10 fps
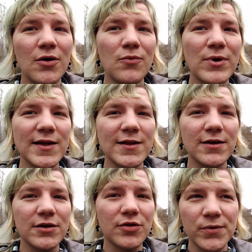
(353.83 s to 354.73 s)

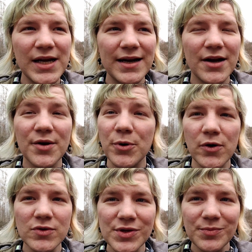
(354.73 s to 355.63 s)
will create an
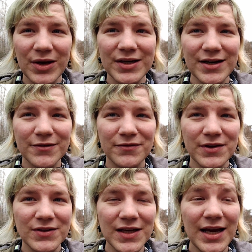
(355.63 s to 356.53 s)
opposing magnetic
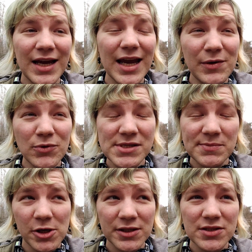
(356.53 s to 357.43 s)
field in
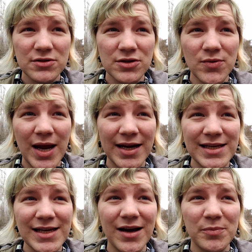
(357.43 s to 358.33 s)
response to
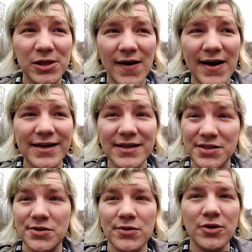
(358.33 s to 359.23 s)
any applied
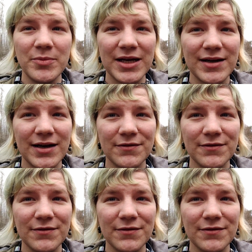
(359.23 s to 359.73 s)
external magnetic